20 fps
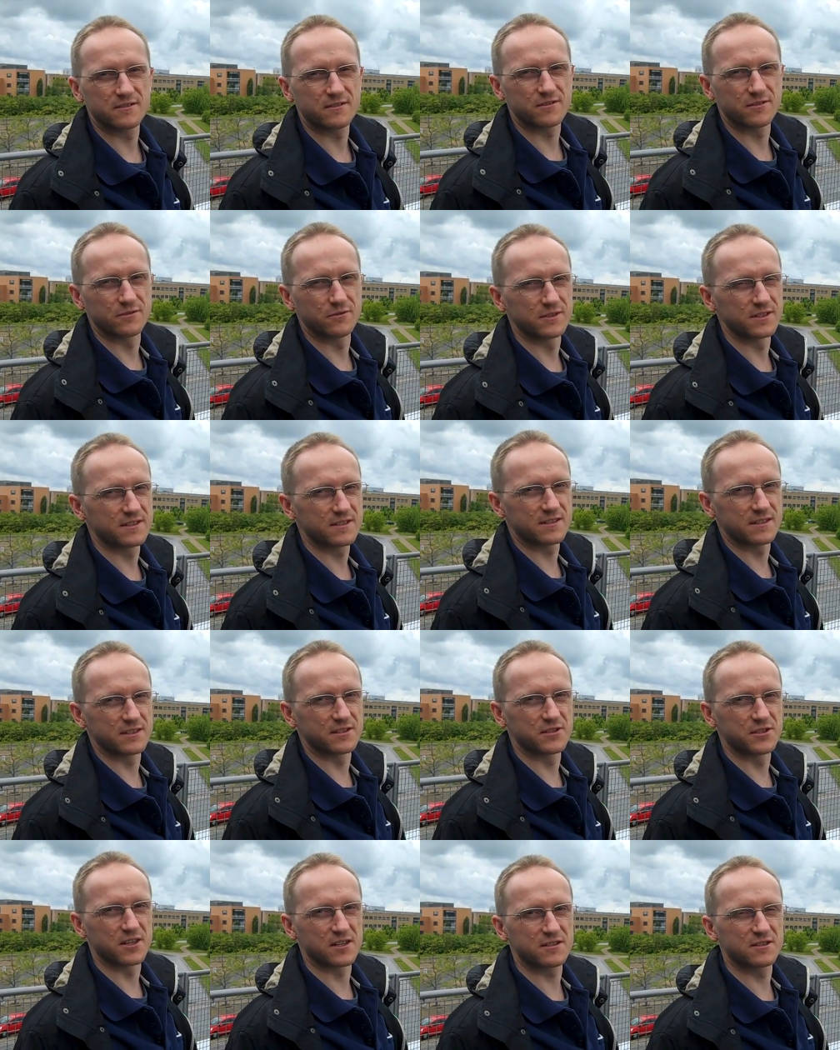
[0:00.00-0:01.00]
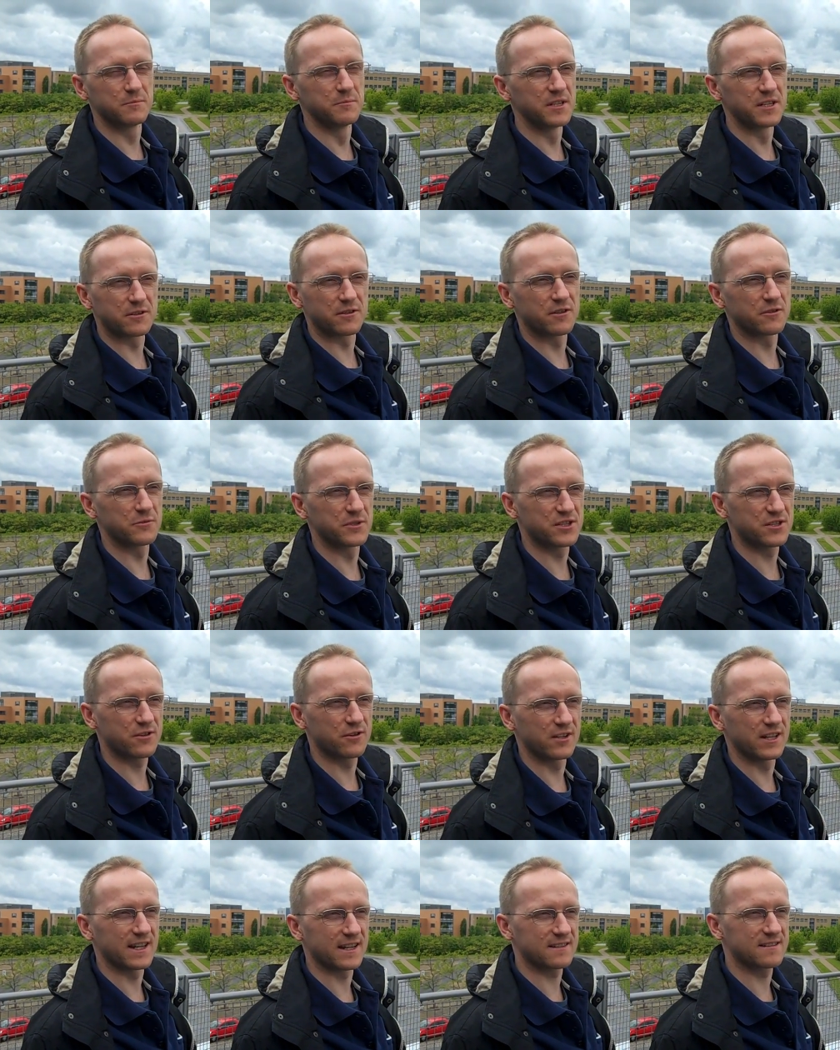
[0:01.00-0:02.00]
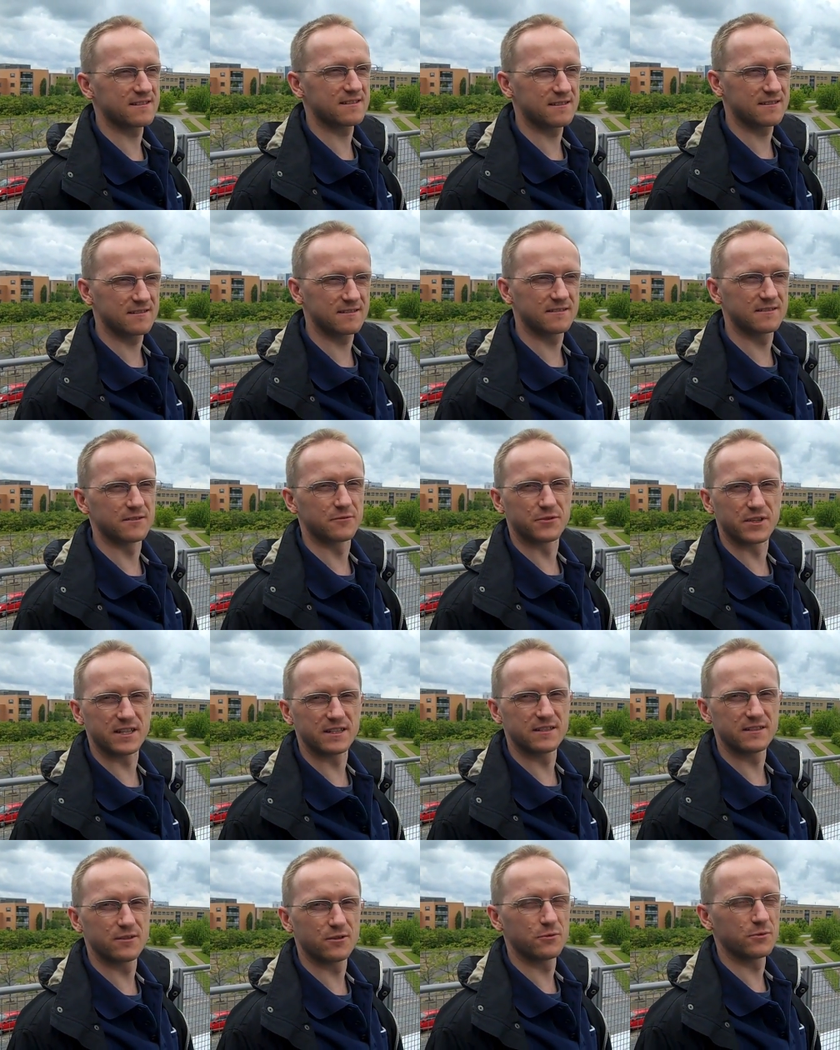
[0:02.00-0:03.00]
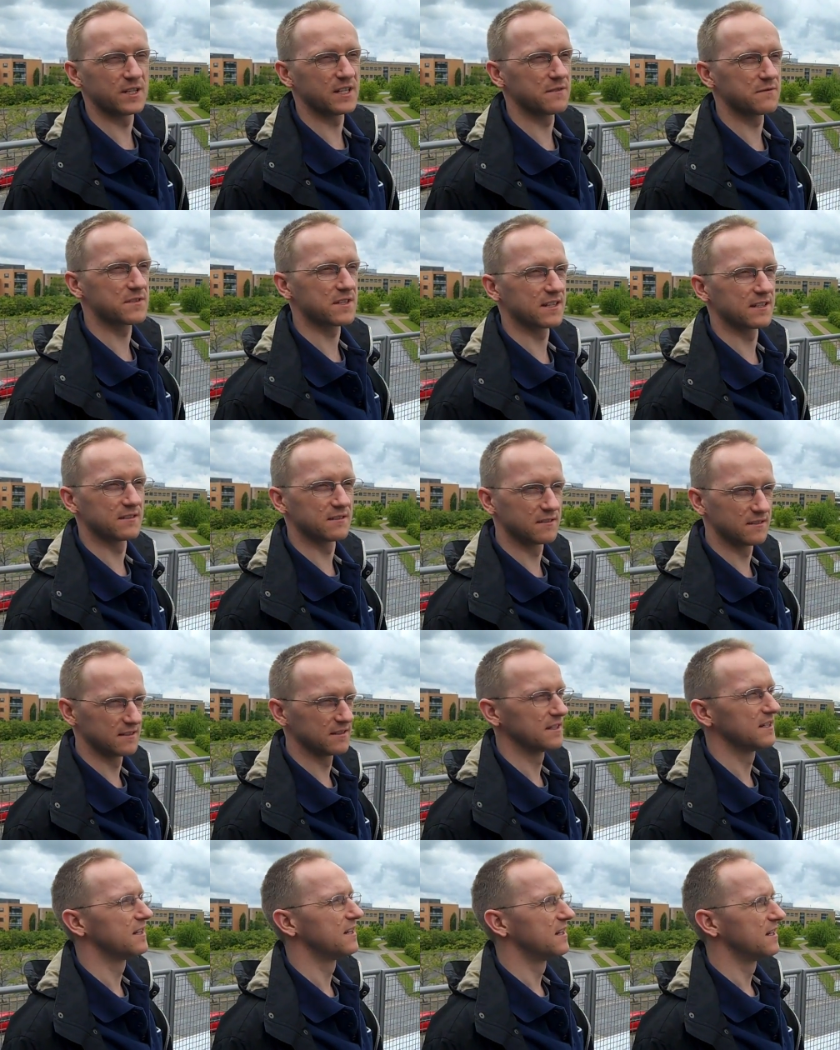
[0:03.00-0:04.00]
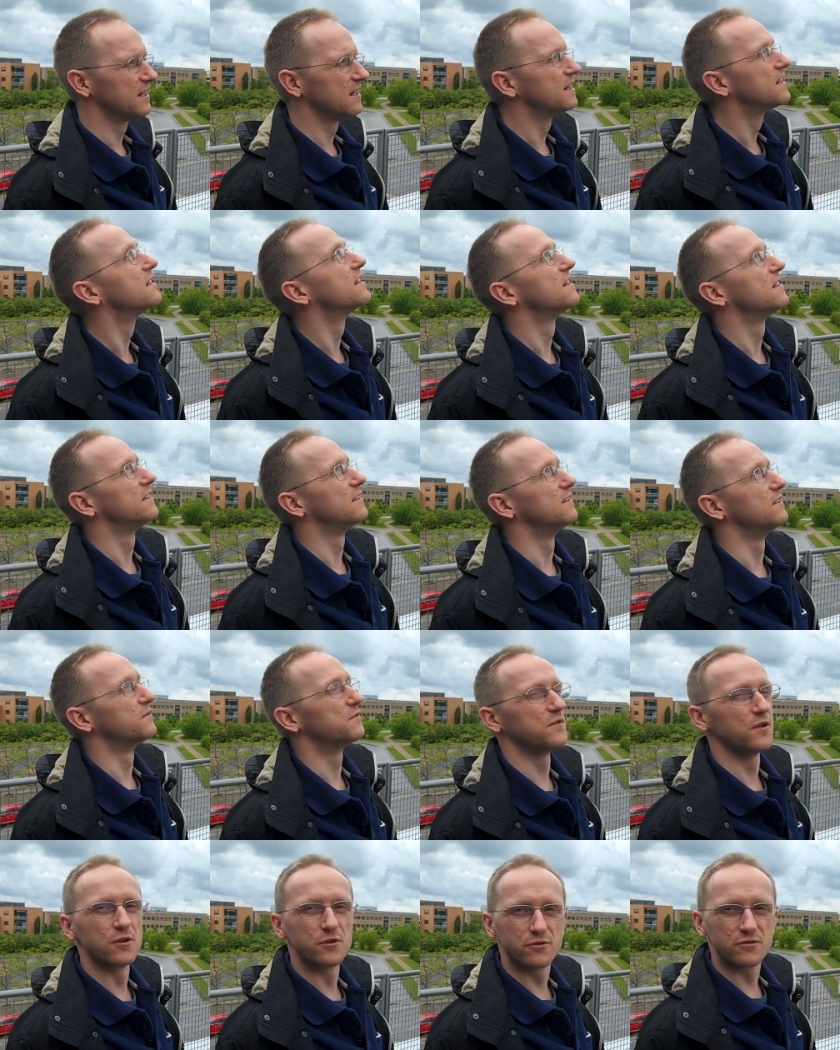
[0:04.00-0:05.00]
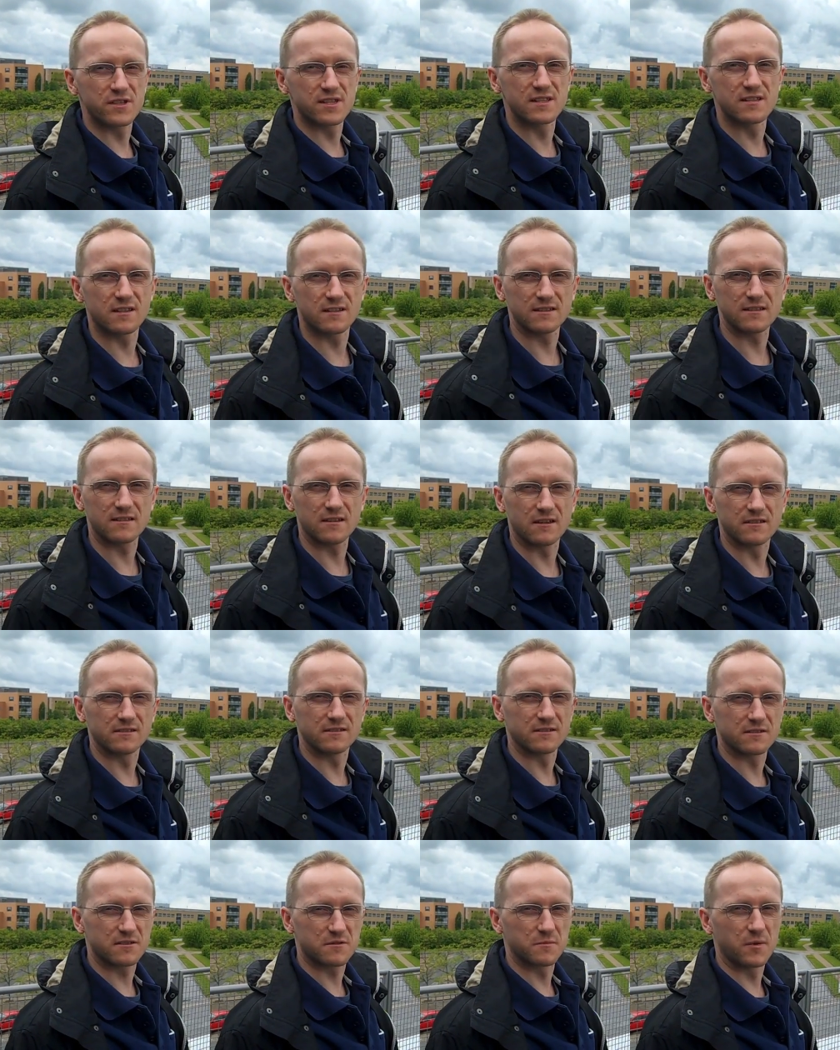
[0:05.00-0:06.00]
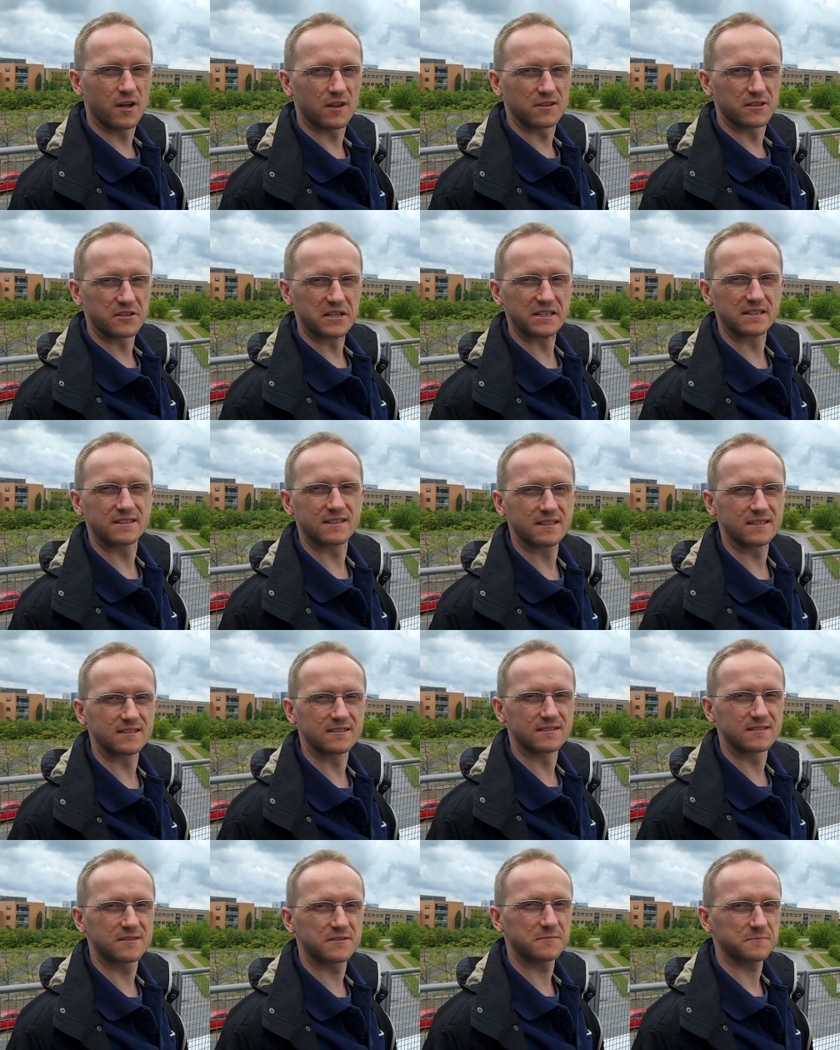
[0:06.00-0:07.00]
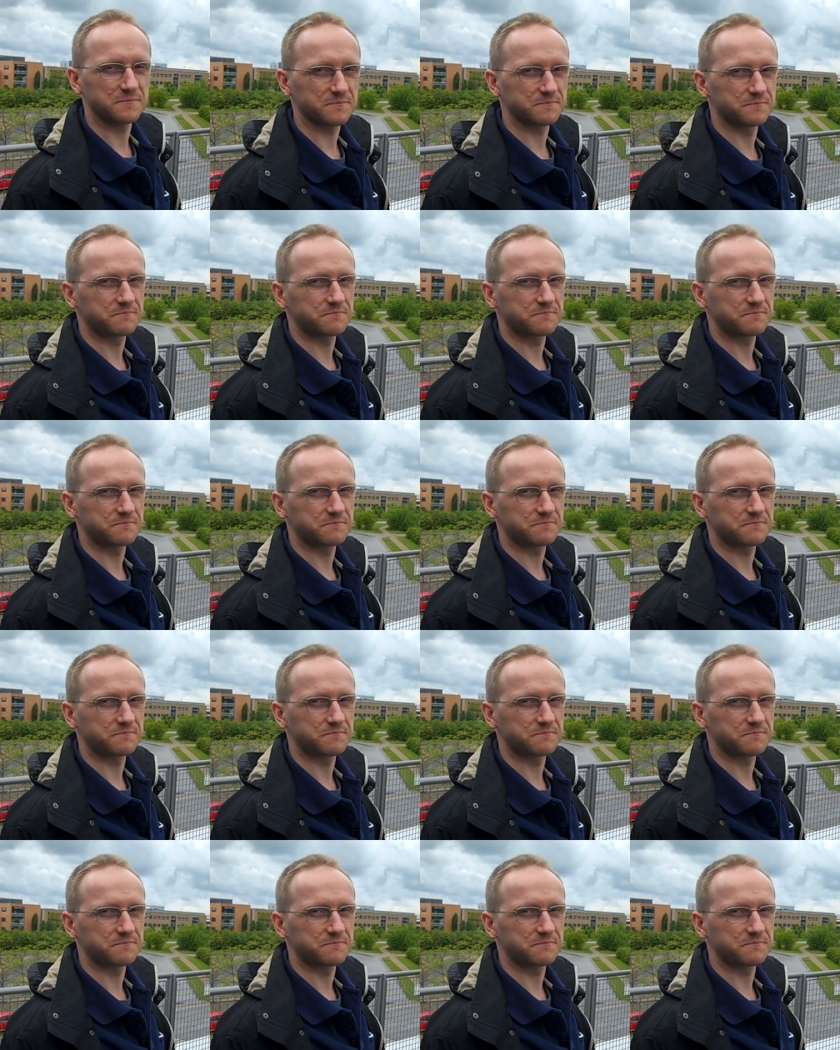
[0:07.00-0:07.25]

So it's just a mirror which collects the radio waves and focuses on the smaller antennas.